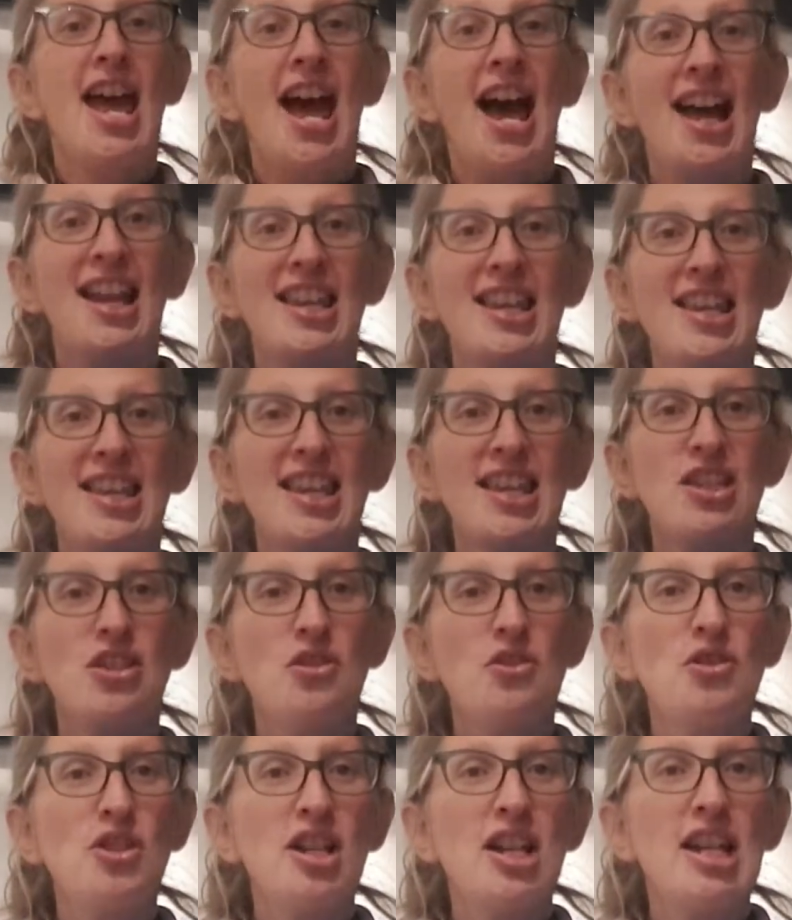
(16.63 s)
And there's
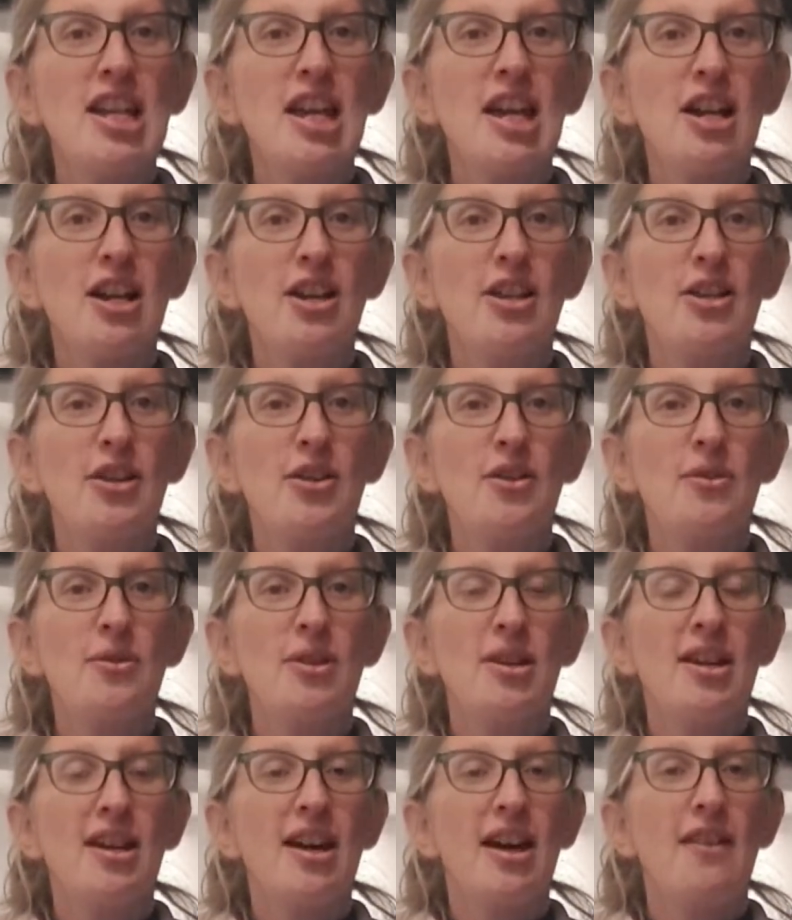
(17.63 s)
usually a clue
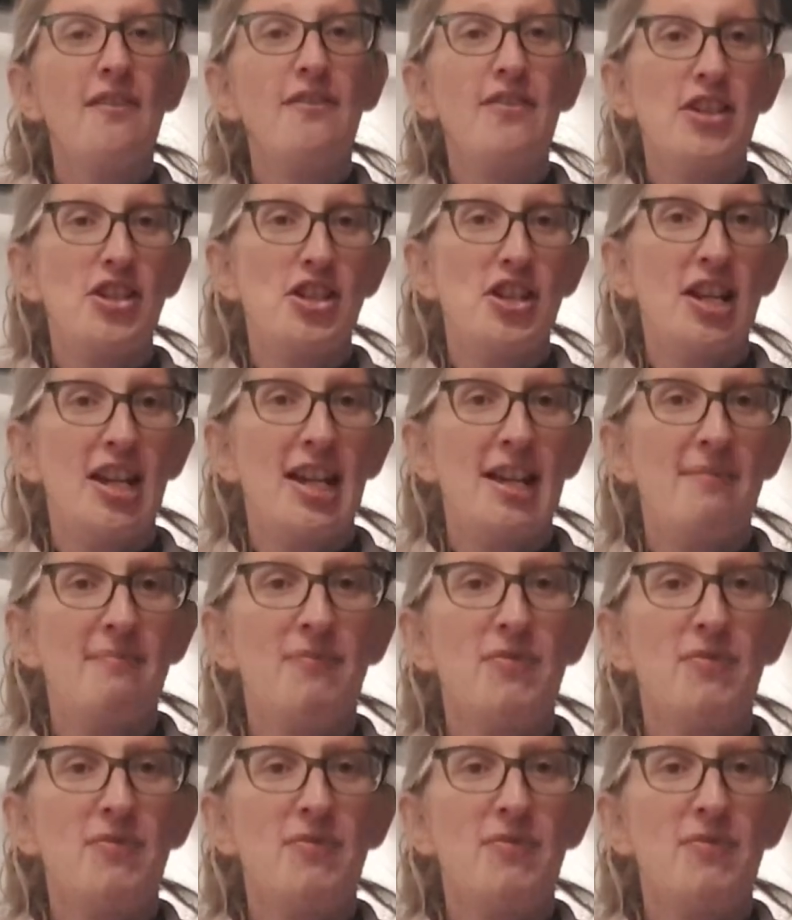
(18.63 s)
visually.